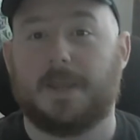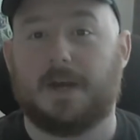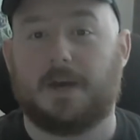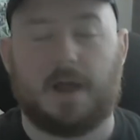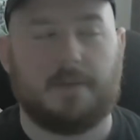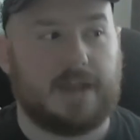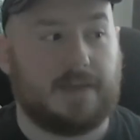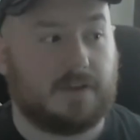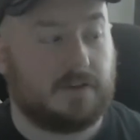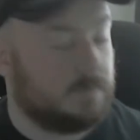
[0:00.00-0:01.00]

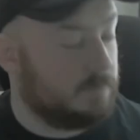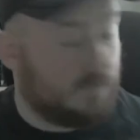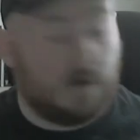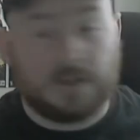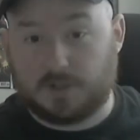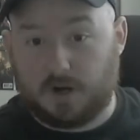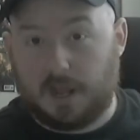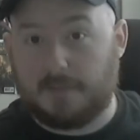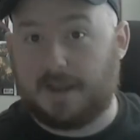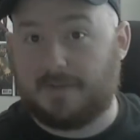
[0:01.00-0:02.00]
Before I
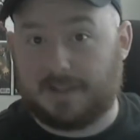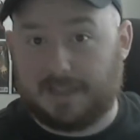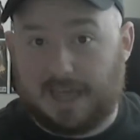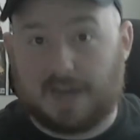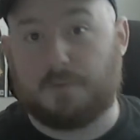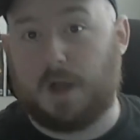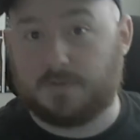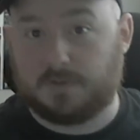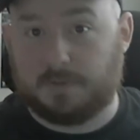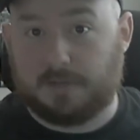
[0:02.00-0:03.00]
start, I've been having a lot of
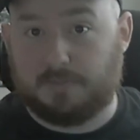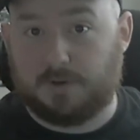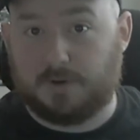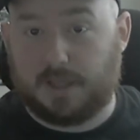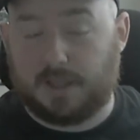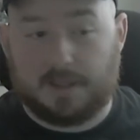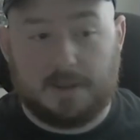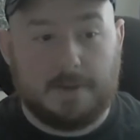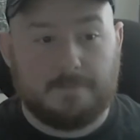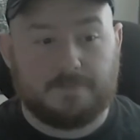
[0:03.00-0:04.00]
problems with my computer
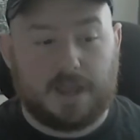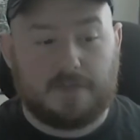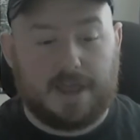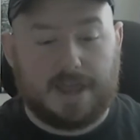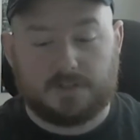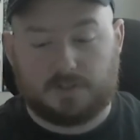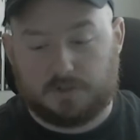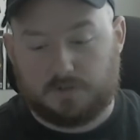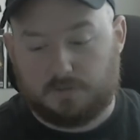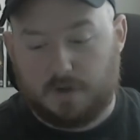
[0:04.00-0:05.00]
lately. I've had
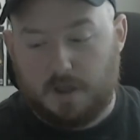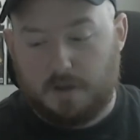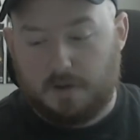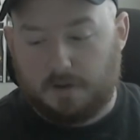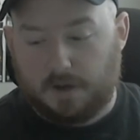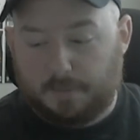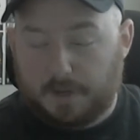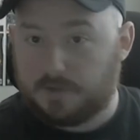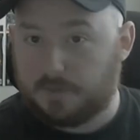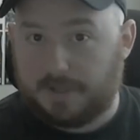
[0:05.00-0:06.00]
to
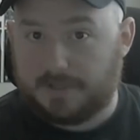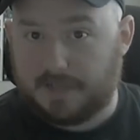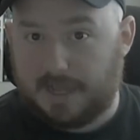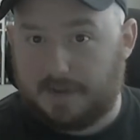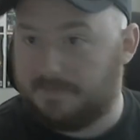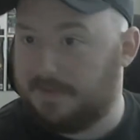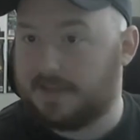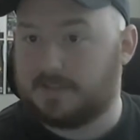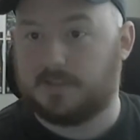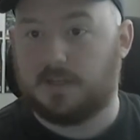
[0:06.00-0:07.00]
bring it to a place to get it
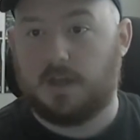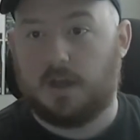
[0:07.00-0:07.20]
fixed.